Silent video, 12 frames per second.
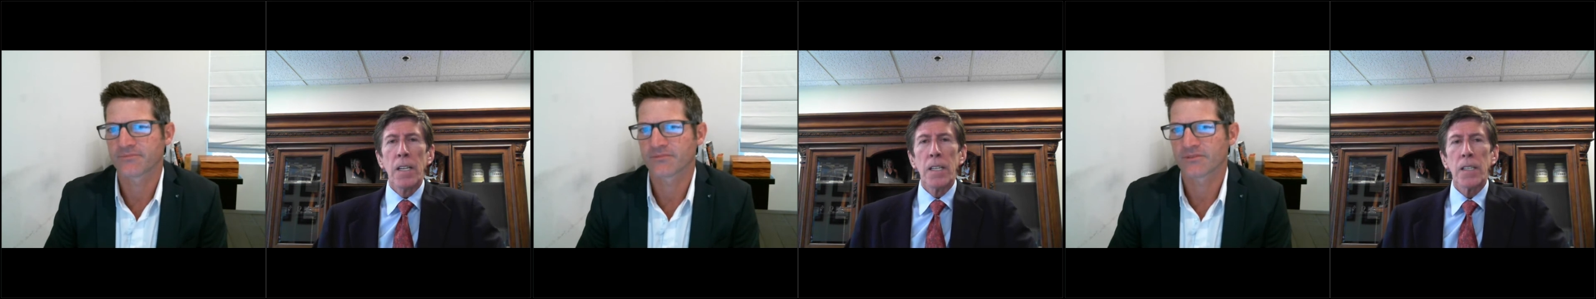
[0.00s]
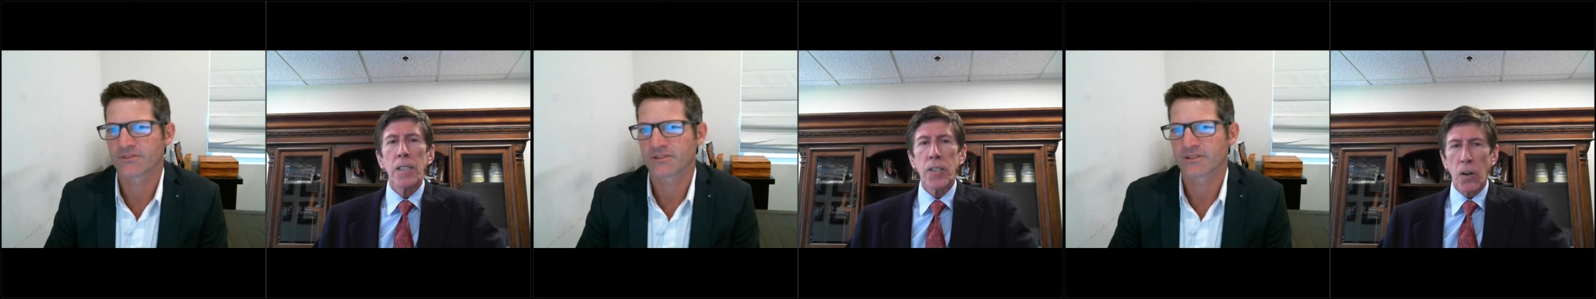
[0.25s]

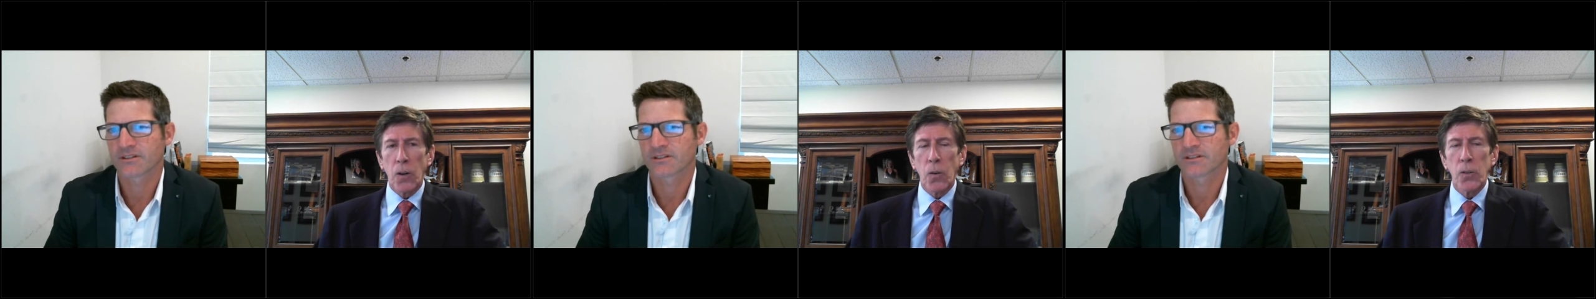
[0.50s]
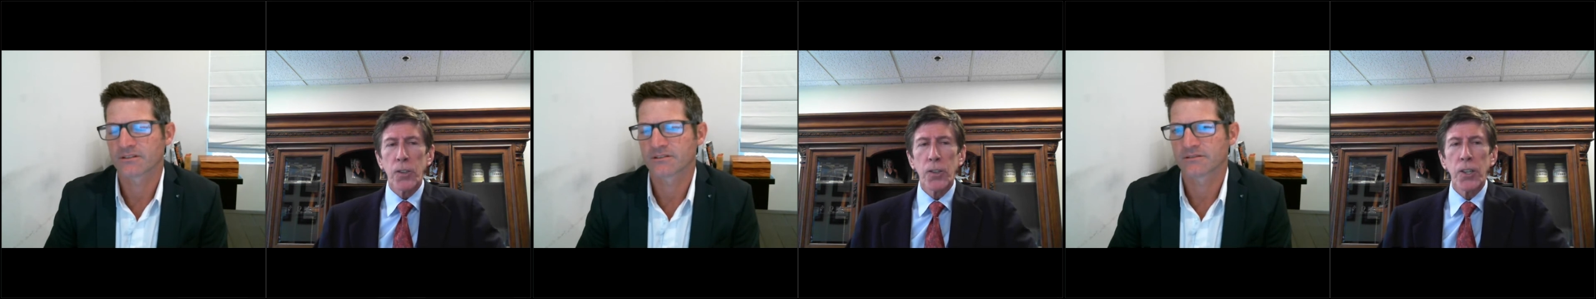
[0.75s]
Speaker 1: So,
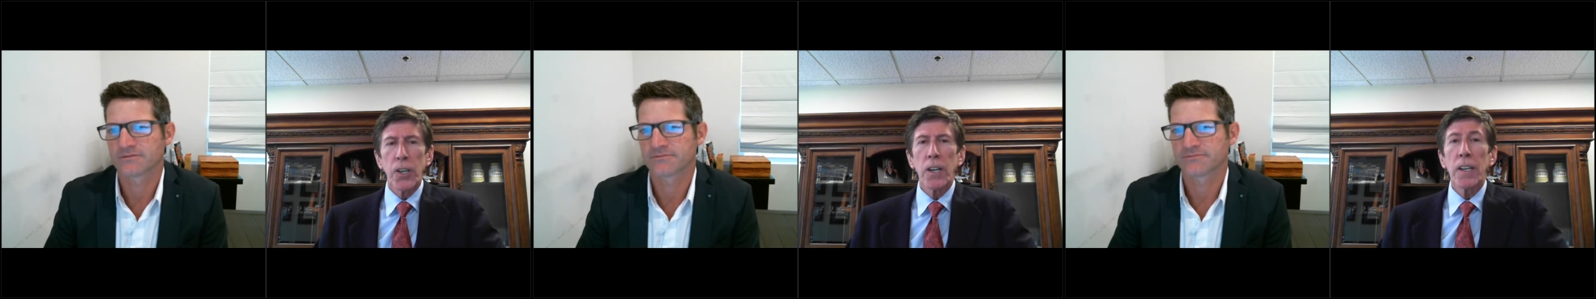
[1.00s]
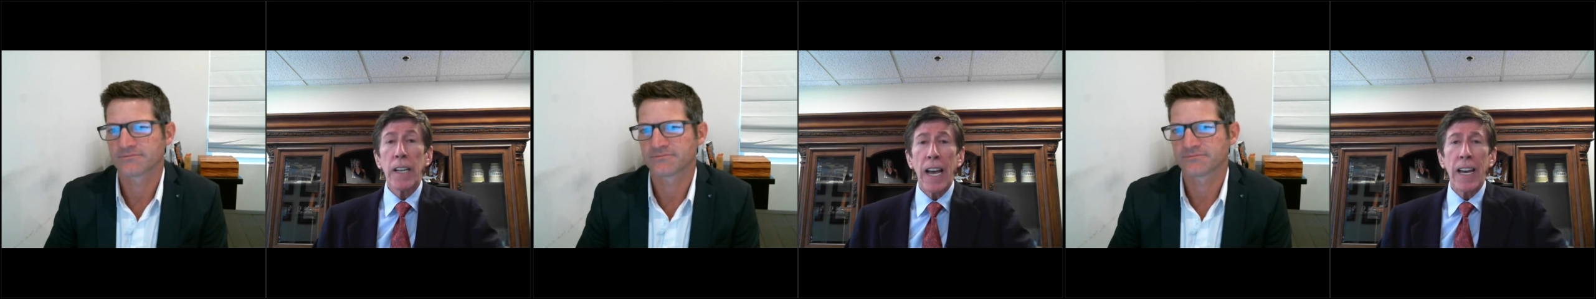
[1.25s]

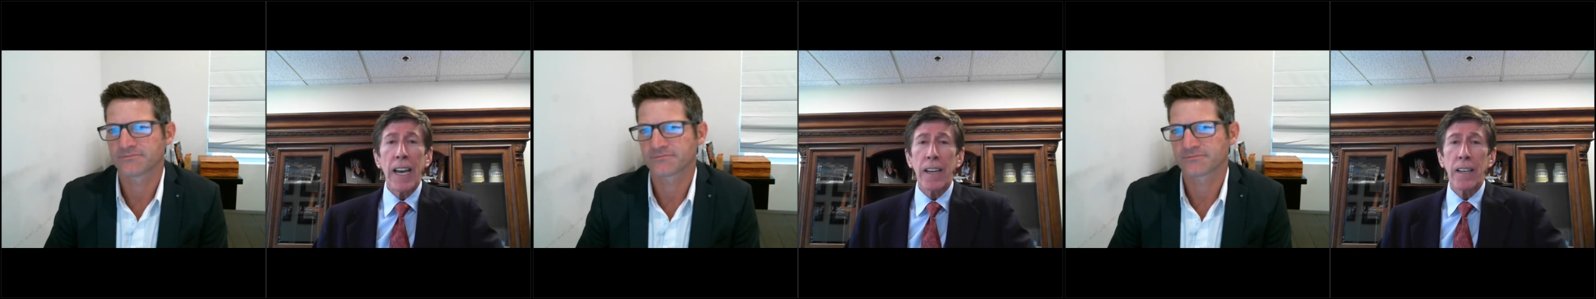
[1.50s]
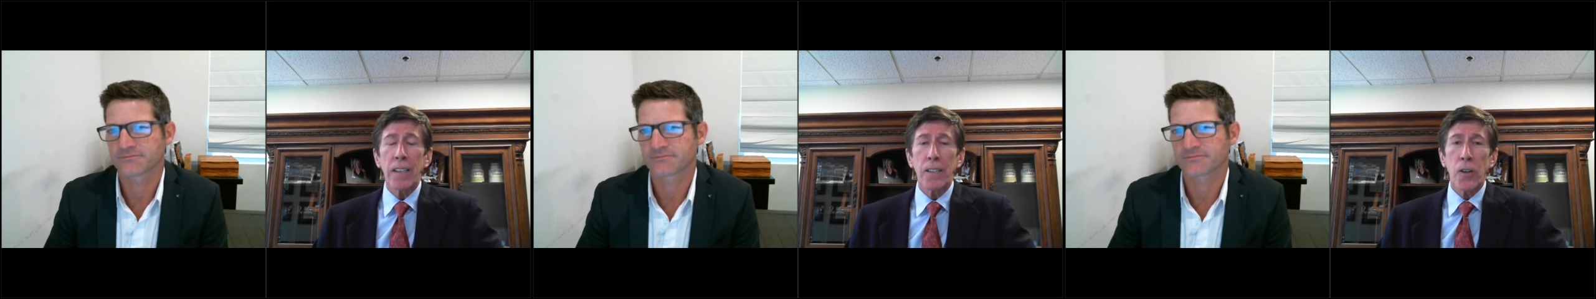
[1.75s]
should
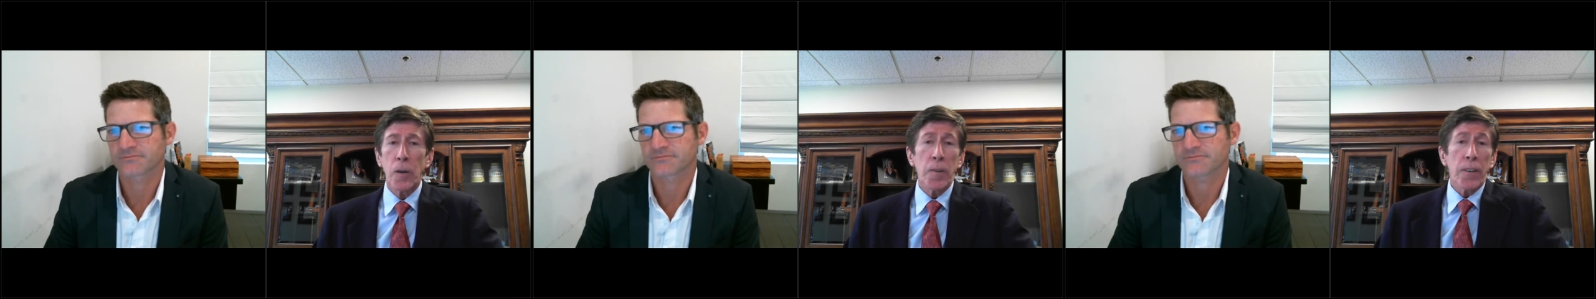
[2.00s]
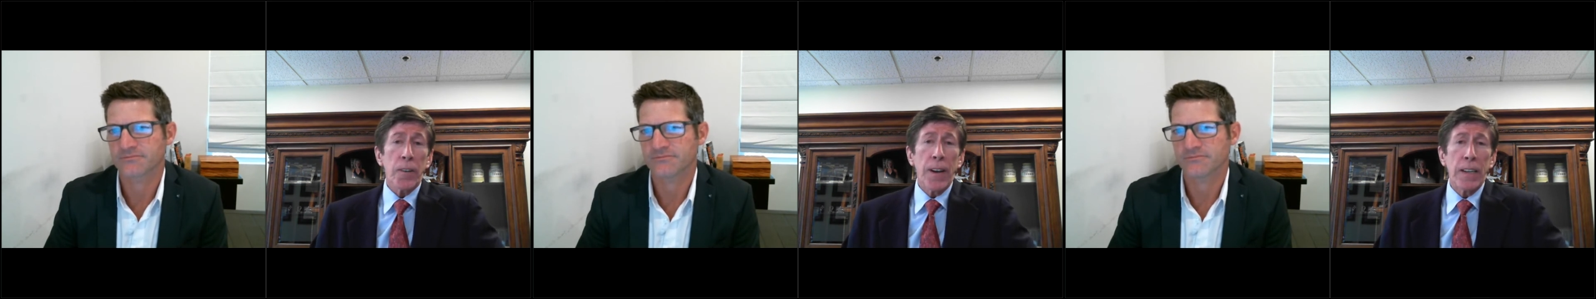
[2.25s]
a criminal
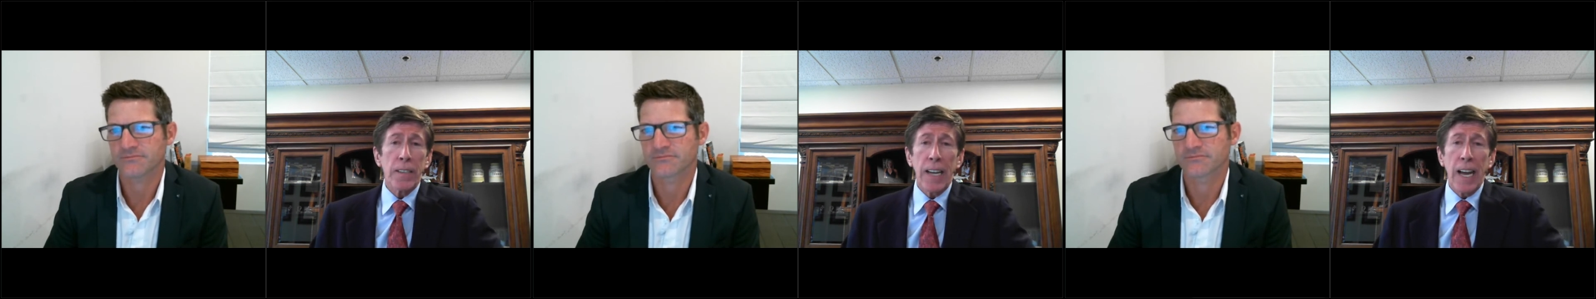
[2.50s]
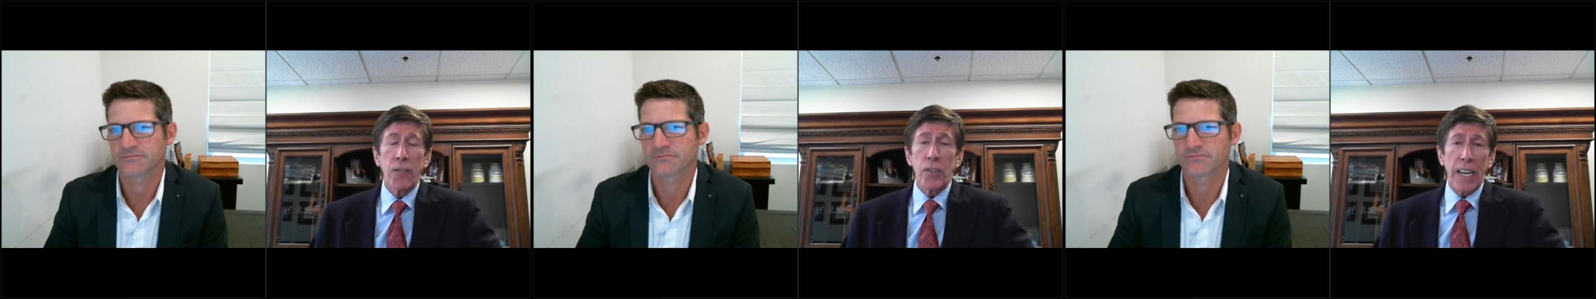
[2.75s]
defendant
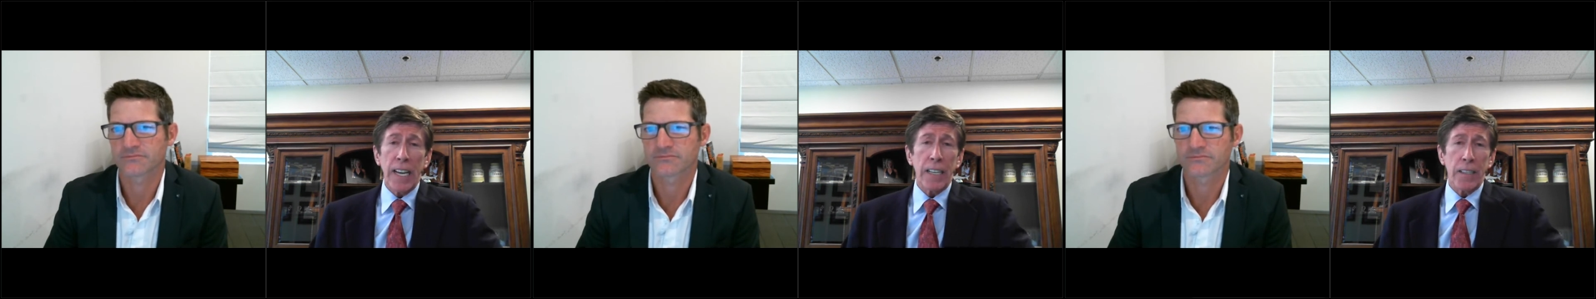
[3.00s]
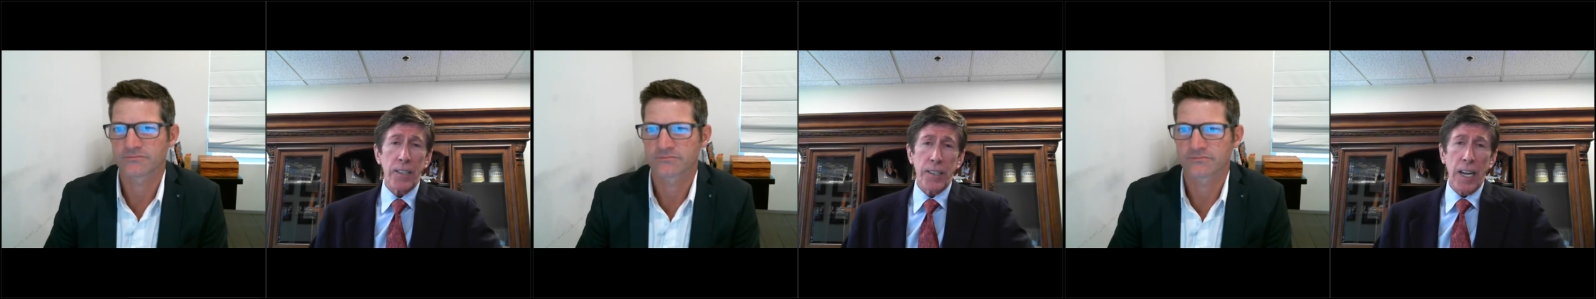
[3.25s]
ever take the
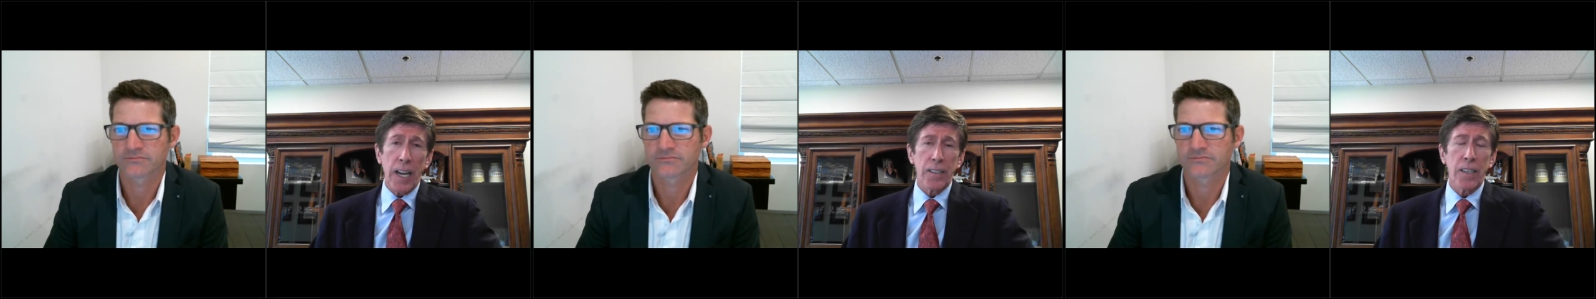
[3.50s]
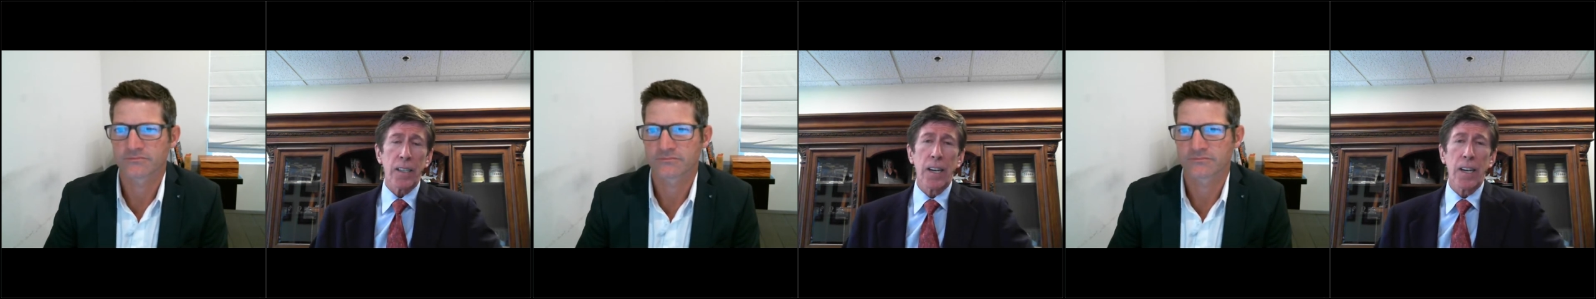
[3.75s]
stand?